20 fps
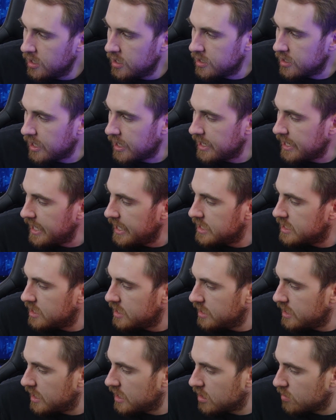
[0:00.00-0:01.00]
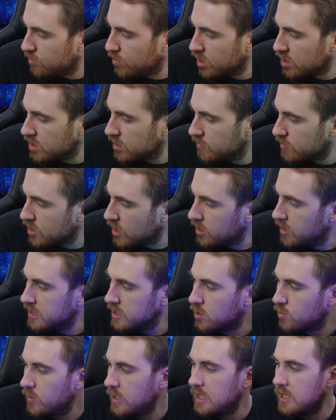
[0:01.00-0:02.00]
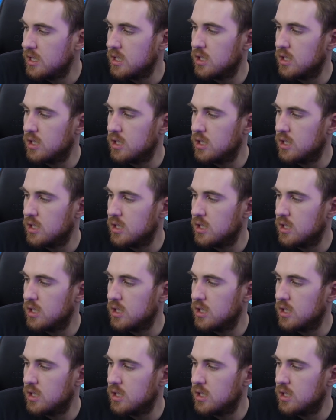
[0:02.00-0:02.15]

980 at the bottom. So let's quickly